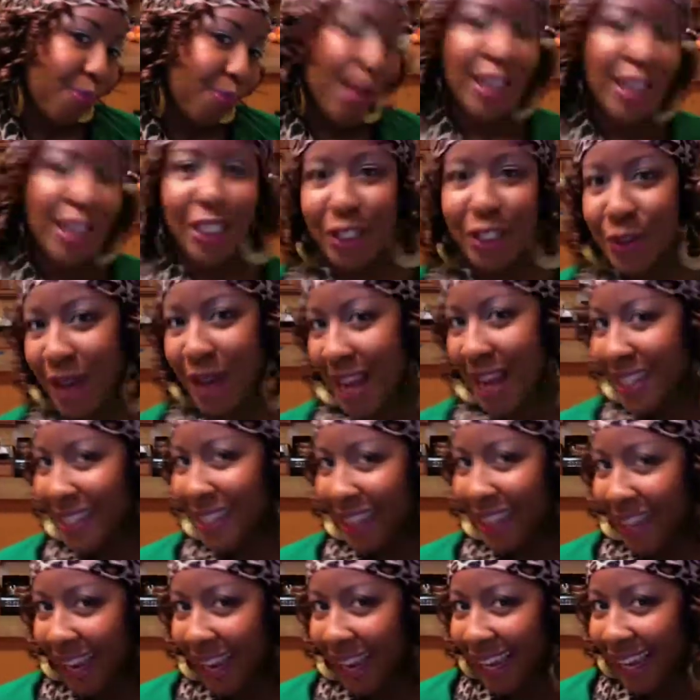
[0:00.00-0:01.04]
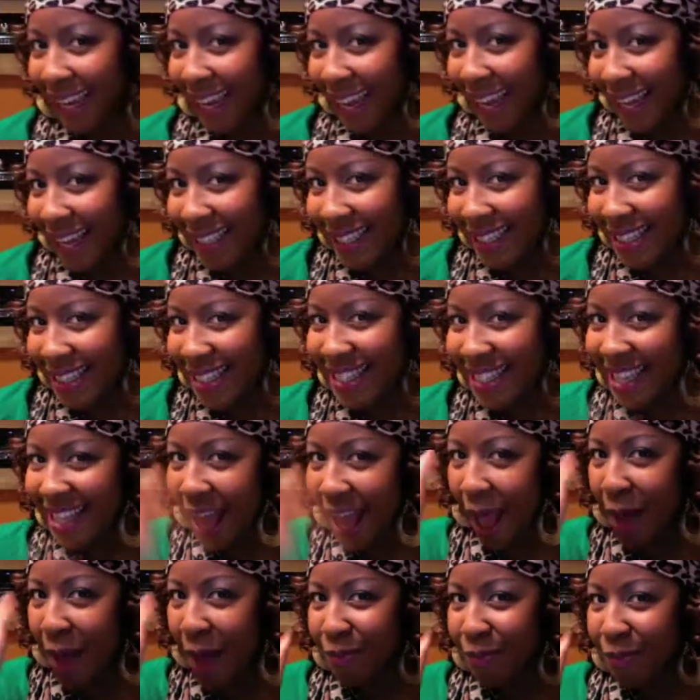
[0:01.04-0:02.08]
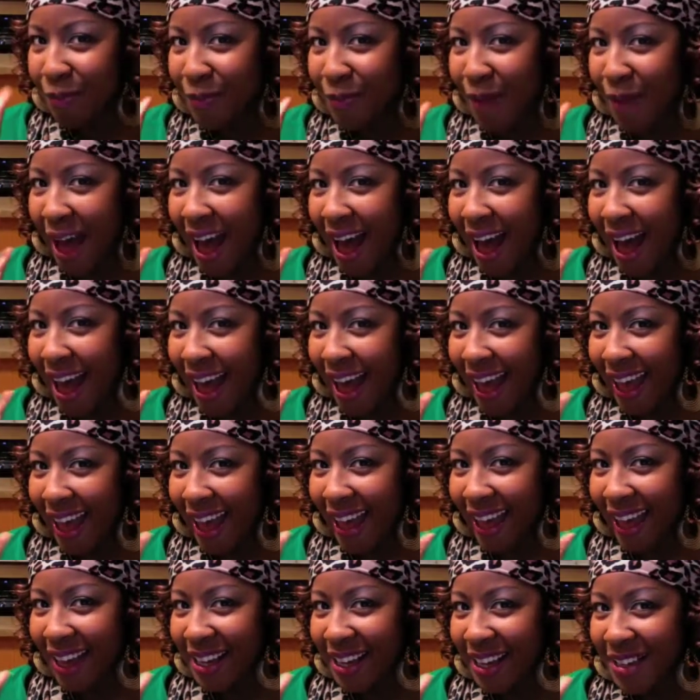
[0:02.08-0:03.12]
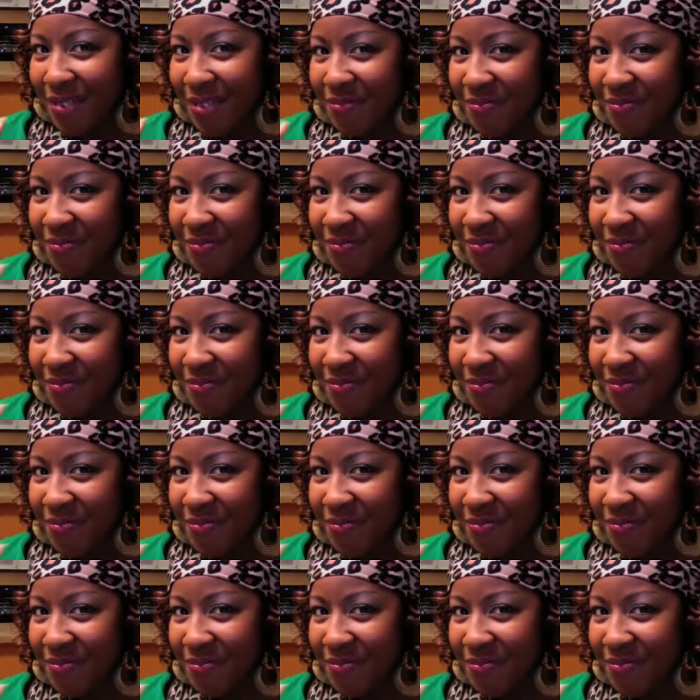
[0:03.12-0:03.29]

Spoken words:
Do you guys like it? Bye.